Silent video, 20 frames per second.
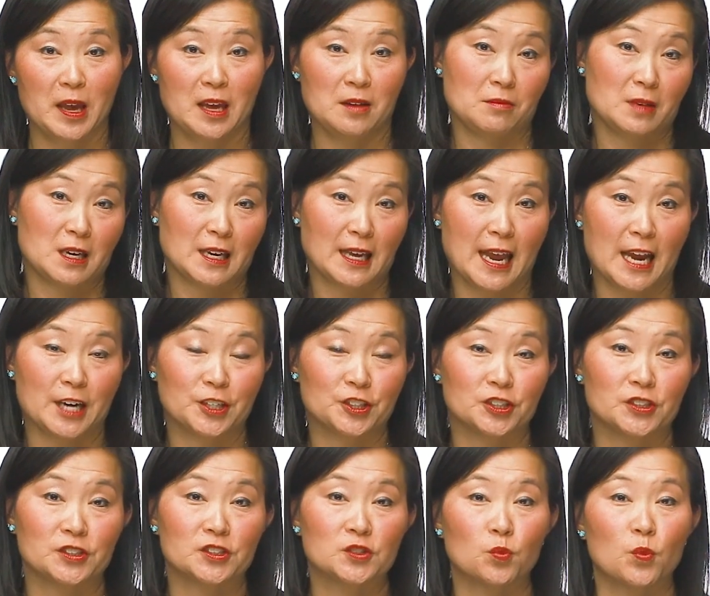pain
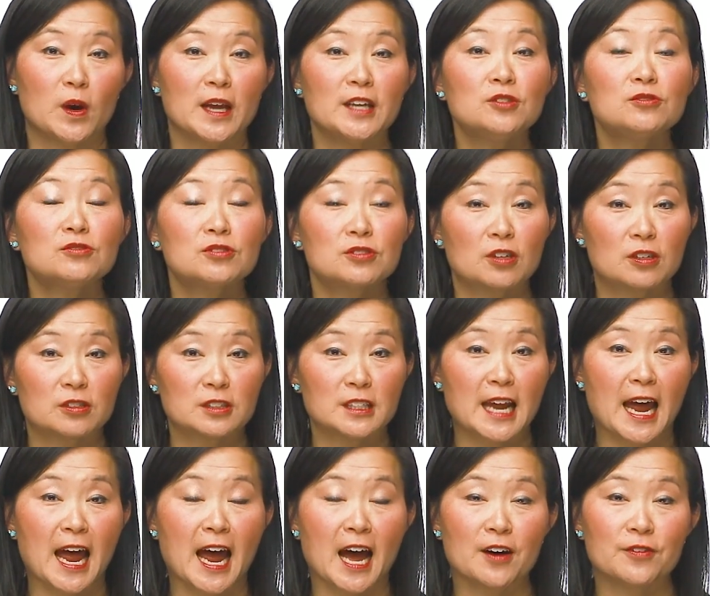medications when you start to
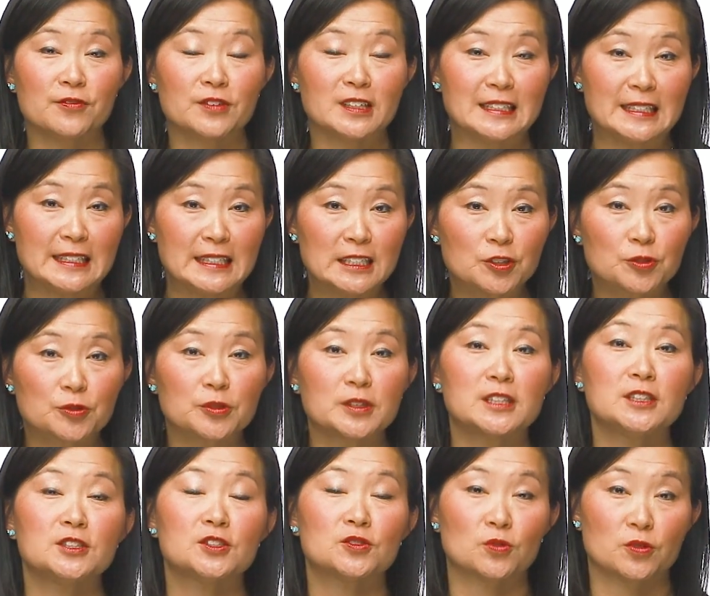have an
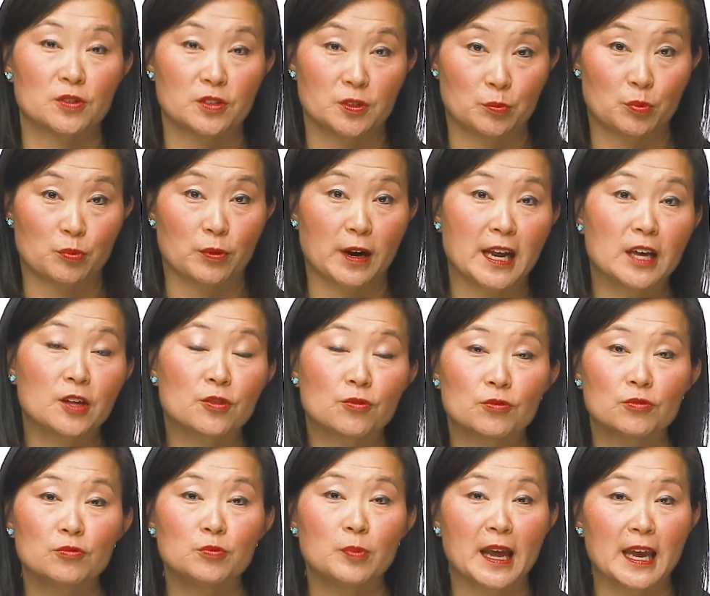increase or the
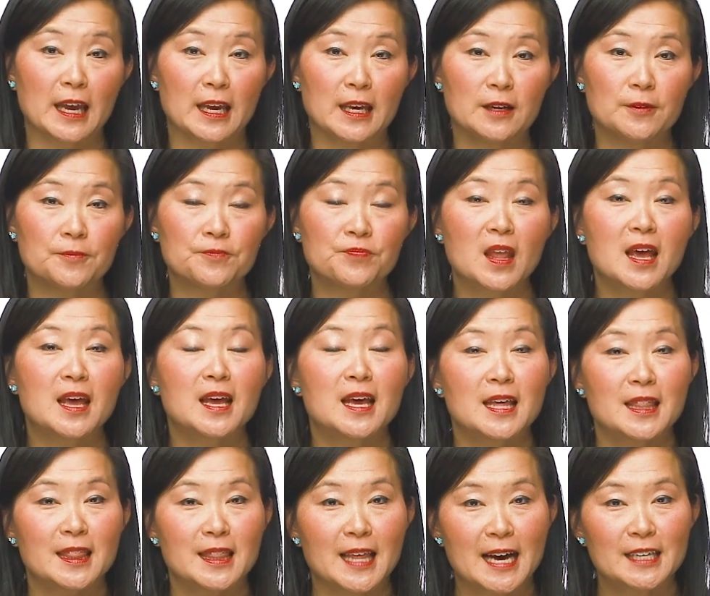breakthrough pain.
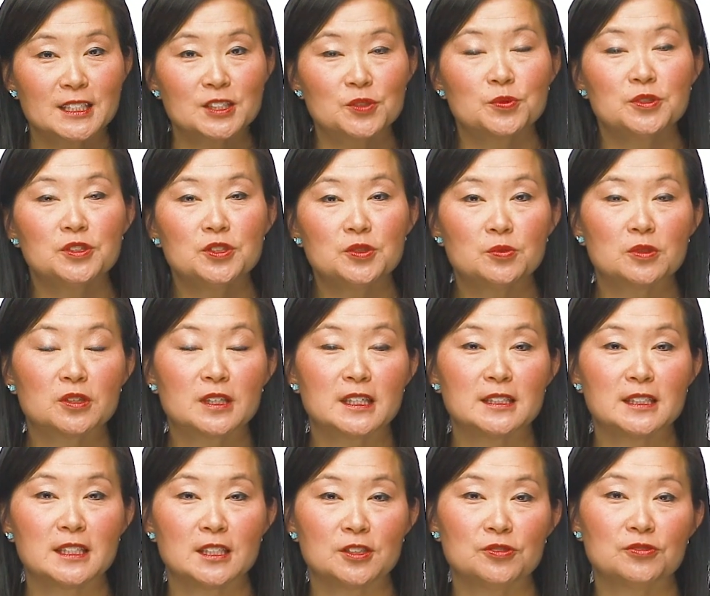That's when you will
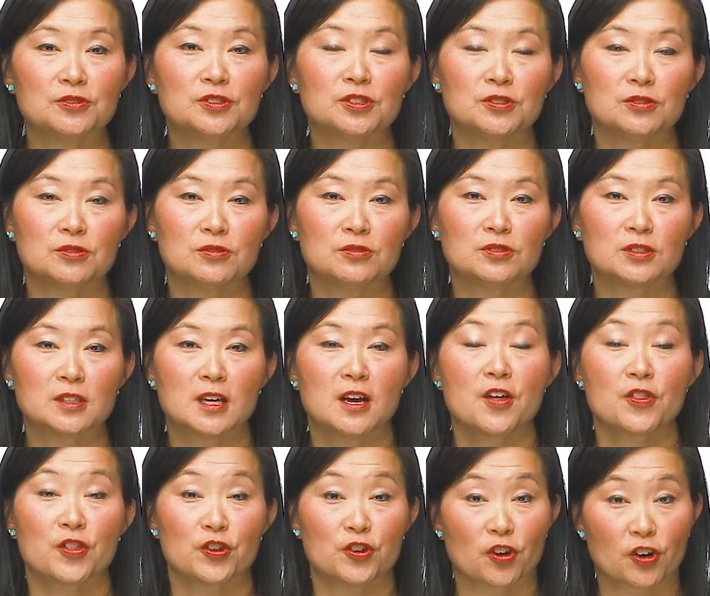continue to use
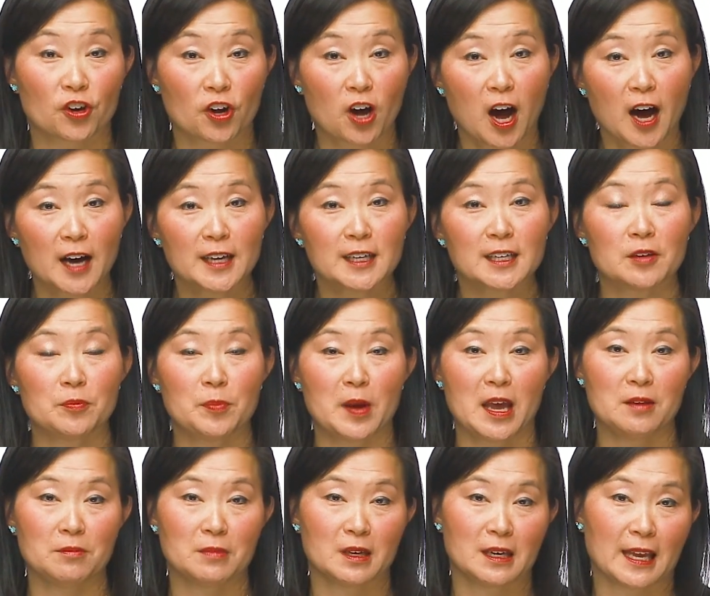the narcotic
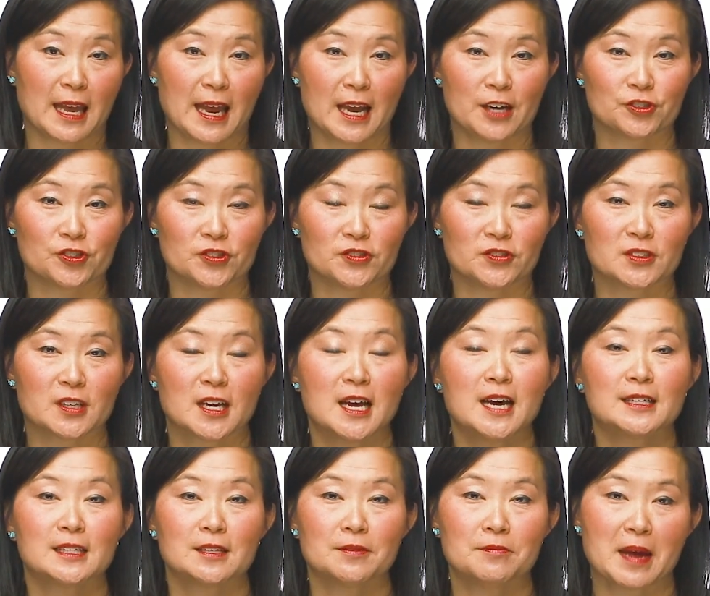pain medications
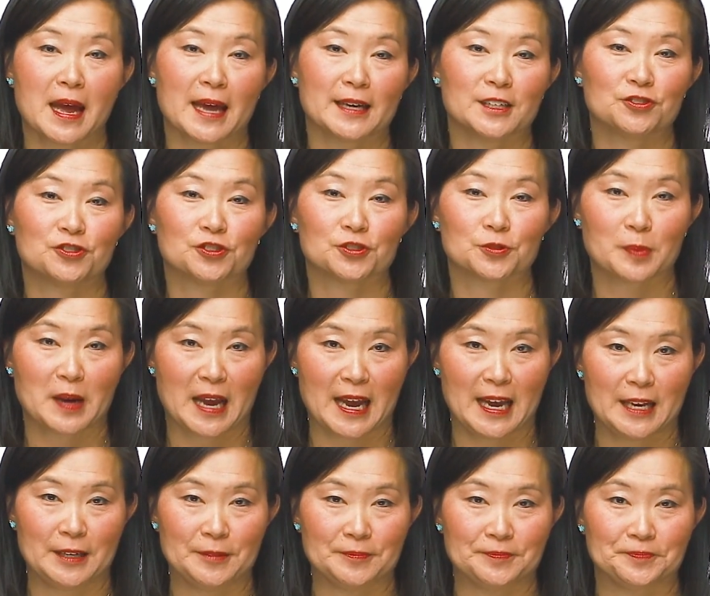to manage your
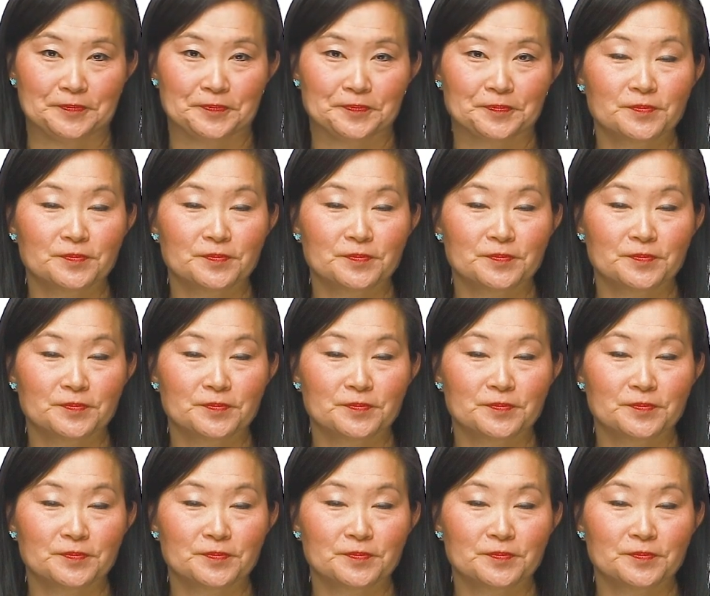pain.